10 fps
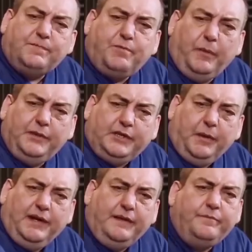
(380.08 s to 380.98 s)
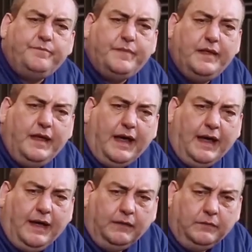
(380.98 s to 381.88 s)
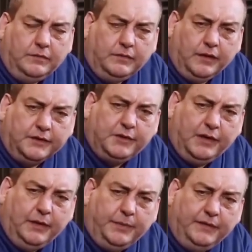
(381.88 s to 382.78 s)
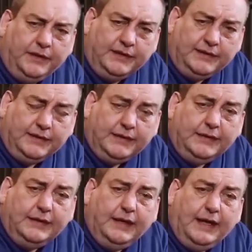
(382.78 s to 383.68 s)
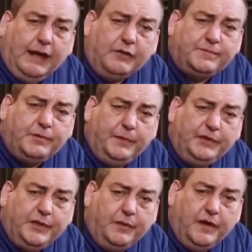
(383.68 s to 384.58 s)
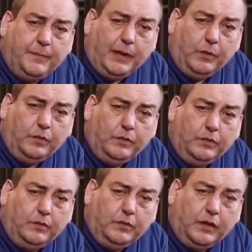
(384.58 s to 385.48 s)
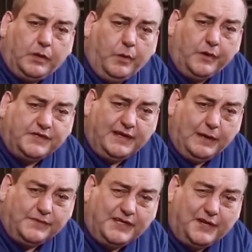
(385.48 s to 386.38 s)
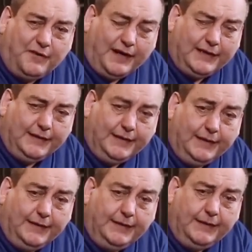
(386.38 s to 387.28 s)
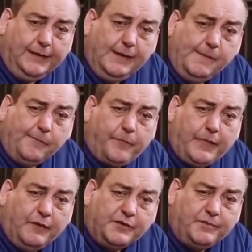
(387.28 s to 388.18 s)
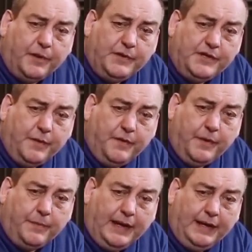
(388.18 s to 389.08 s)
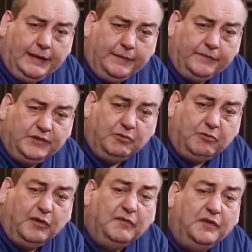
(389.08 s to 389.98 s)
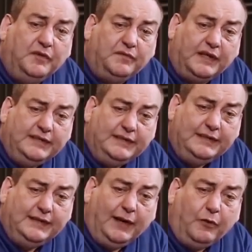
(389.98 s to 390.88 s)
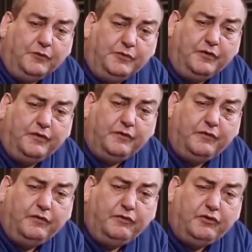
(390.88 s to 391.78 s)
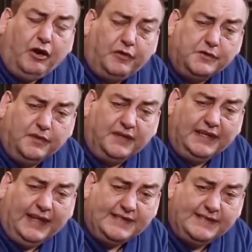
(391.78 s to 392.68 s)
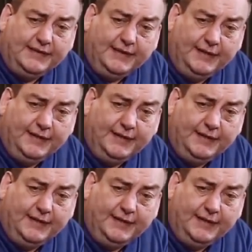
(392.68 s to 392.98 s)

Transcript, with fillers: was probably doing, oh god, quite a bit really. I was probably doing about a quarter ounce of crack a day. I was probably doing about the equivalent of like hundred dollars worth of glass a